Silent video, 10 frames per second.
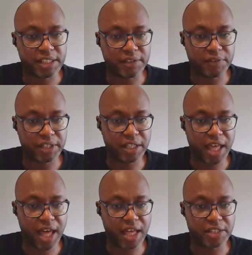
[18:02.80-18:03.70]

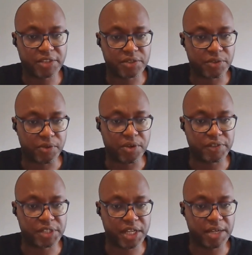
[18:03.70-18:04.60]
TVL has grown
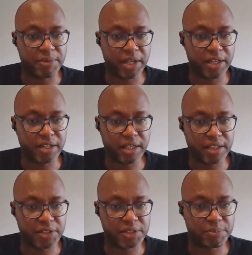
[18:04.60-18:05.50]
over time, right?
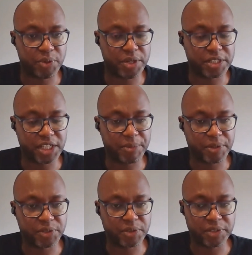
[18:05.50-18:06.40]
There was a point in time
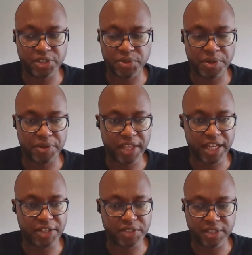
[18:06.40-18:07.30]
when it was only
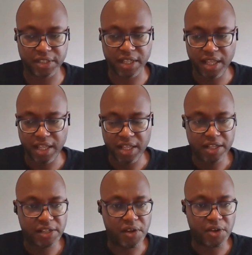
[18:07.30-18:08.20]
200,000
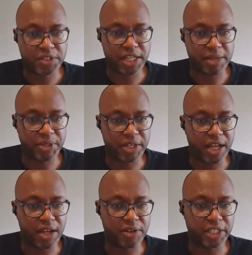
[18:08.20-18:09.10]
locked up, and
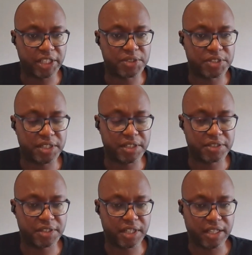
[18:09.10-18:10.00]
now, like you said,
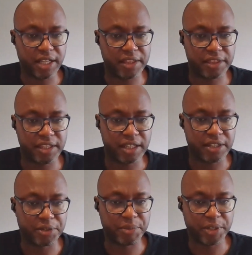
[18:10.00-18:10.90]
it's I think a
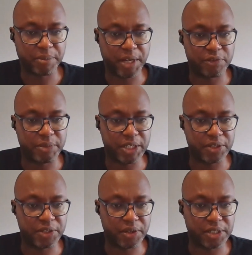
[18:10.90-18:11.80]
little bit above $1
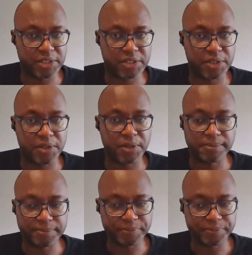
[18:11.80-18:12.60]
million. So,